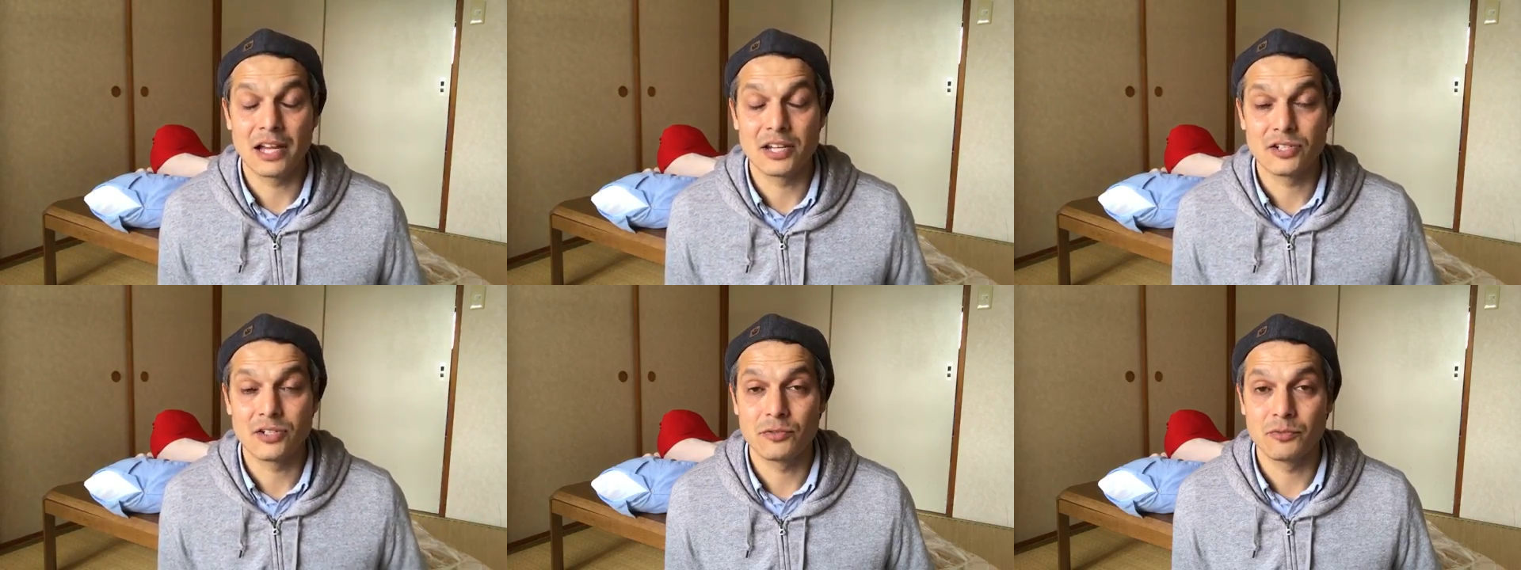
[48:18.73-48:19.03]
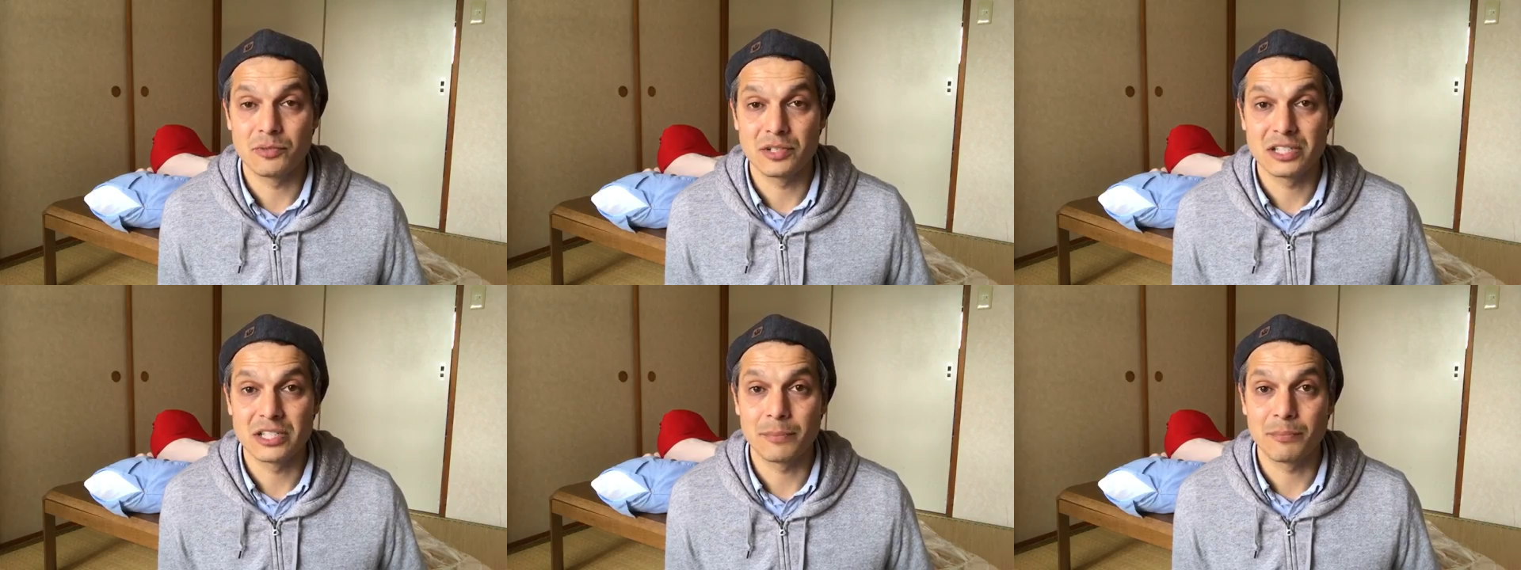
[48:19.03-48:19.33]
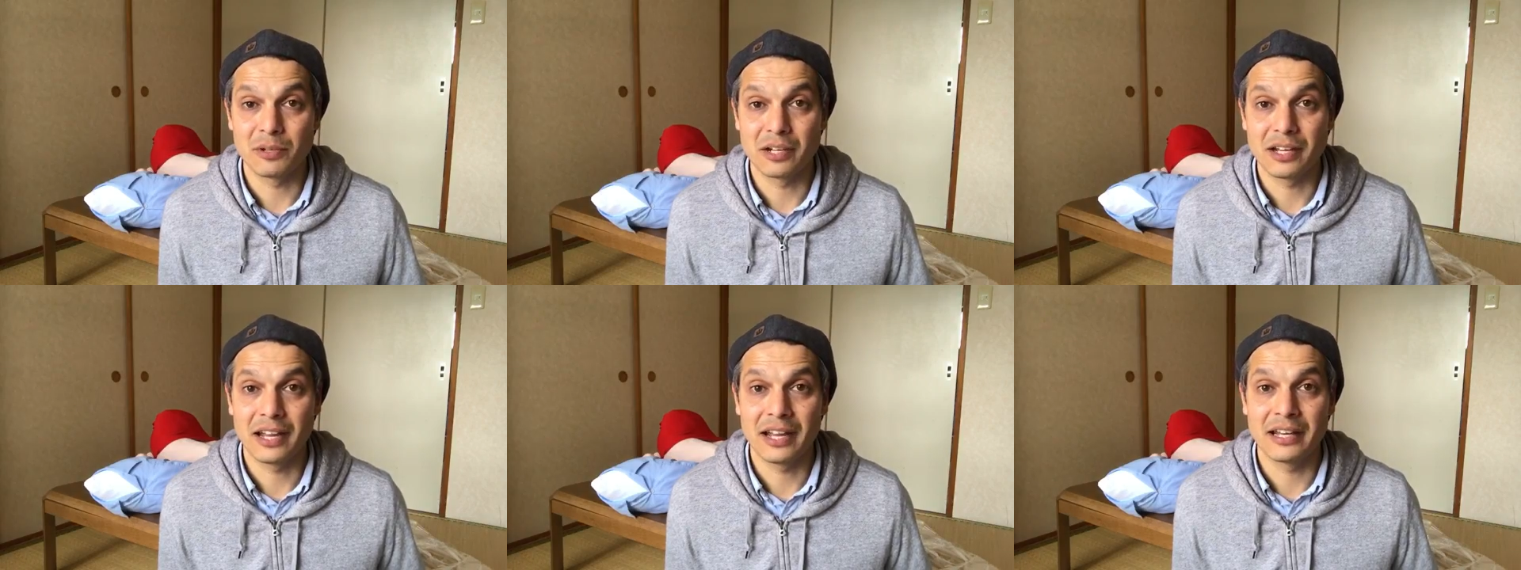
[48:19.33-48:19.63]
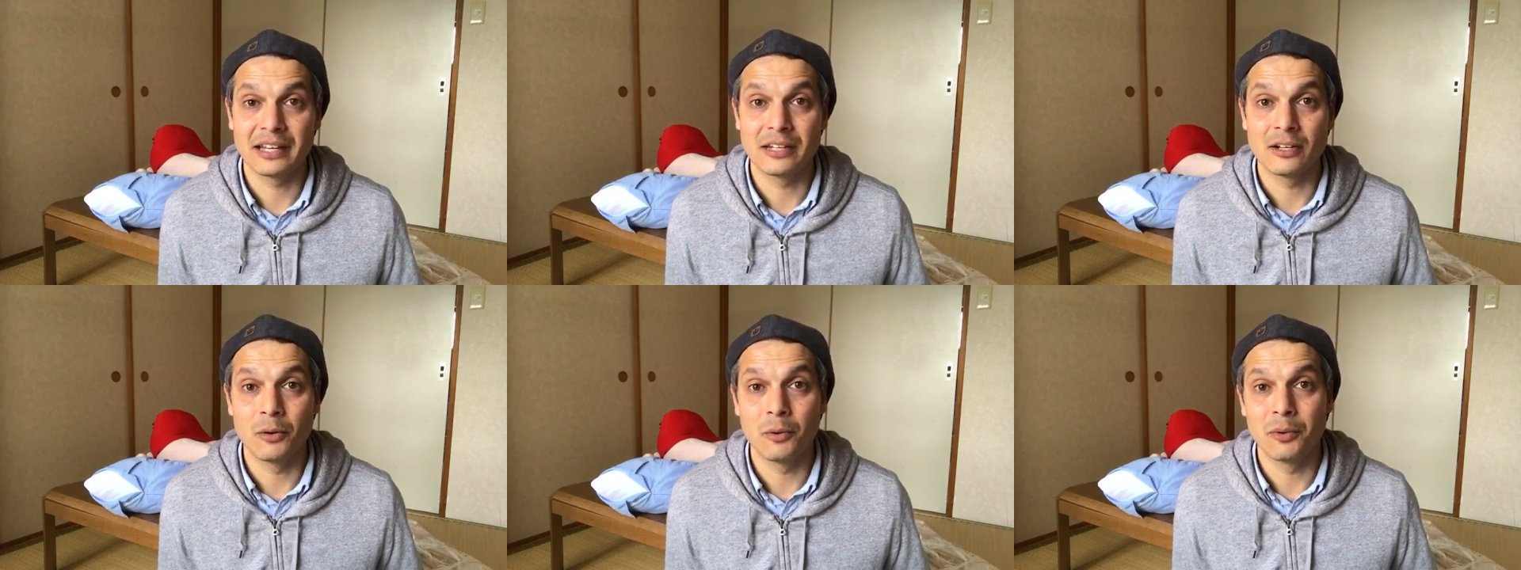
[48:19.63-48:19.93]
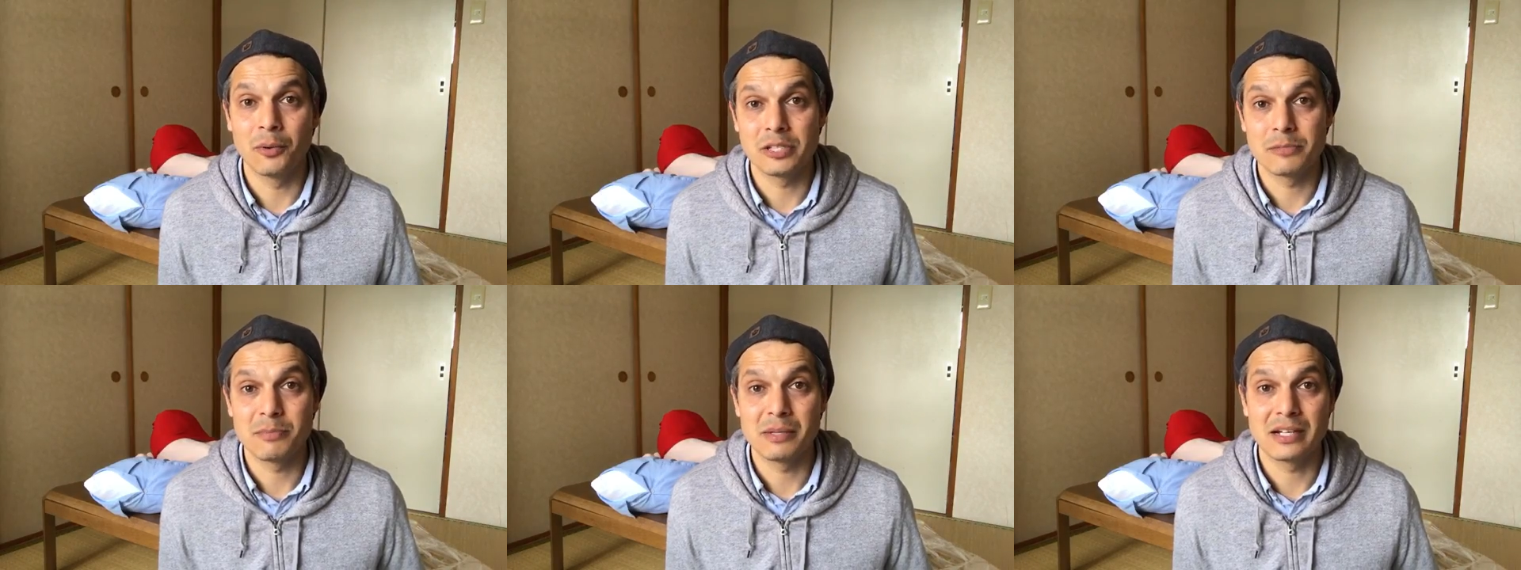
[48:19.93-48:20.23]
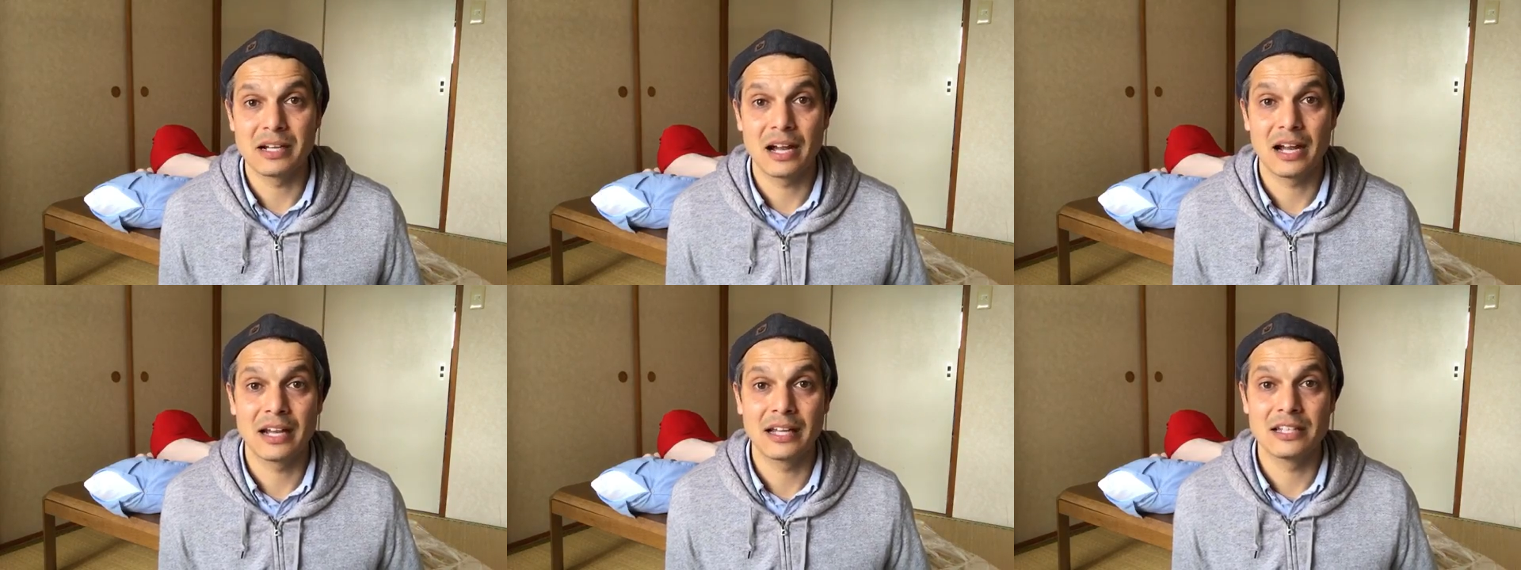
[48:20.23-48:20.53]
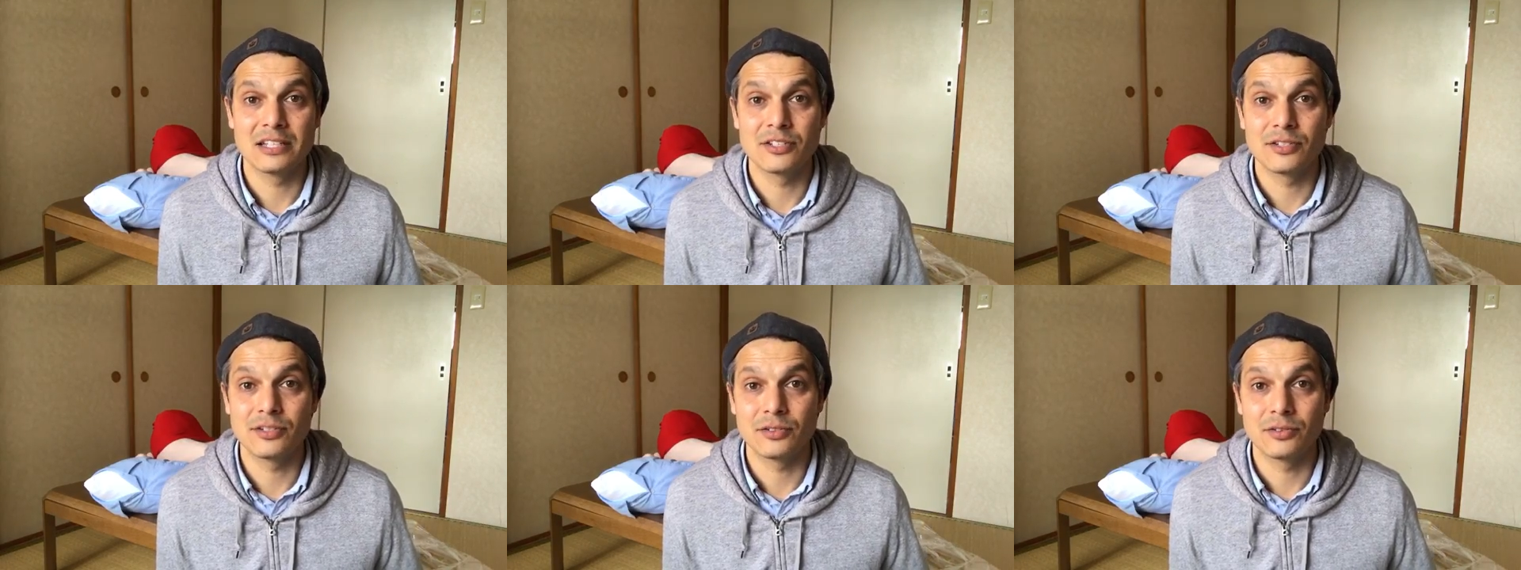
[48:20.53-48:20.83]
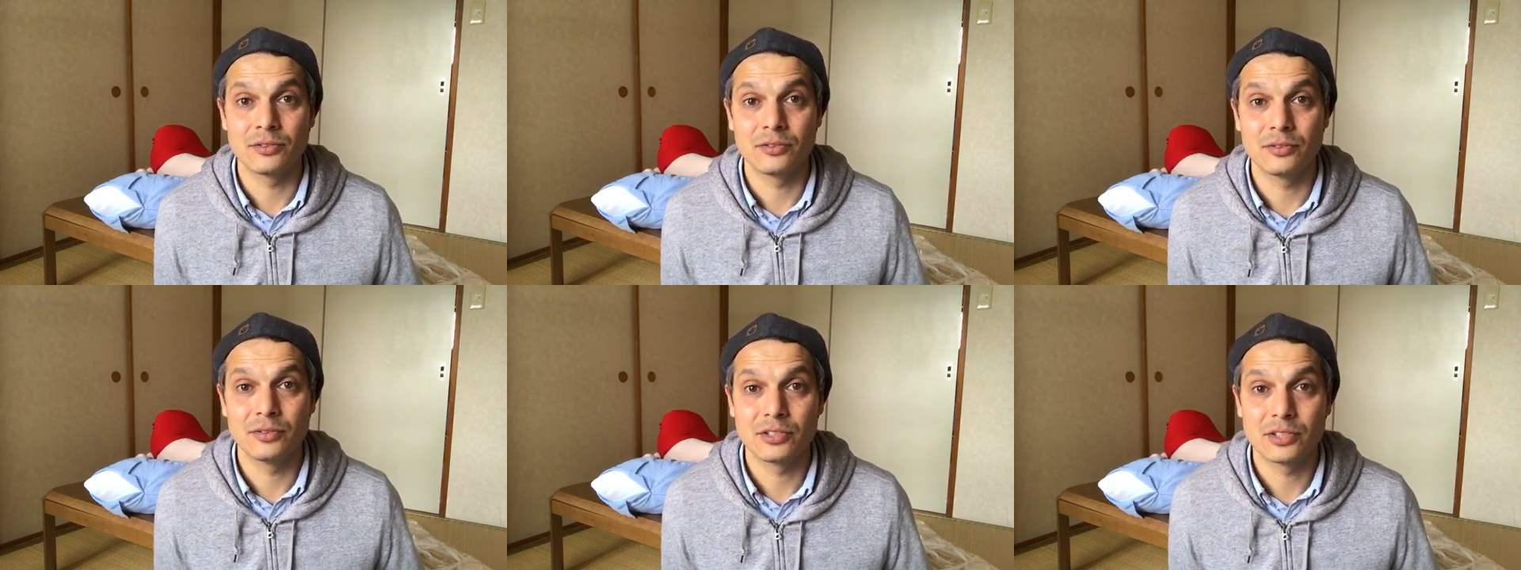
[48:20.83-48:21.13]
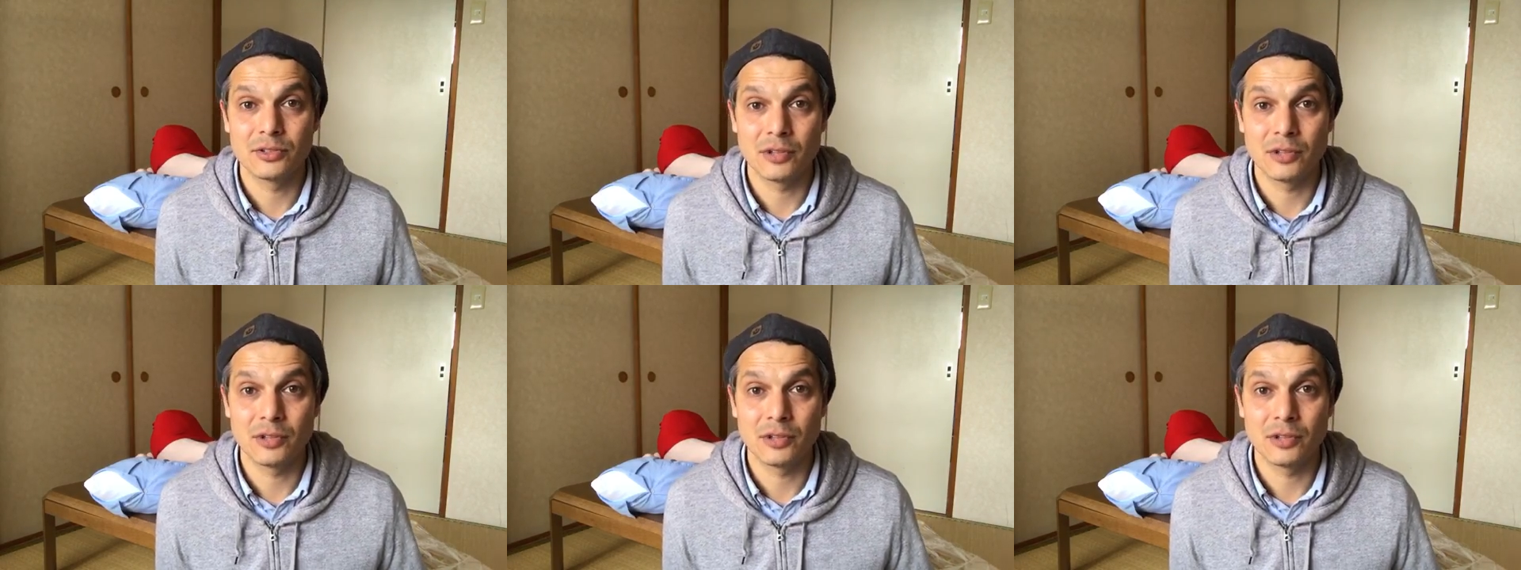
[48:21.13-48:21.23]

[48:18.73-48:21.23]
reciprocate and always be kind to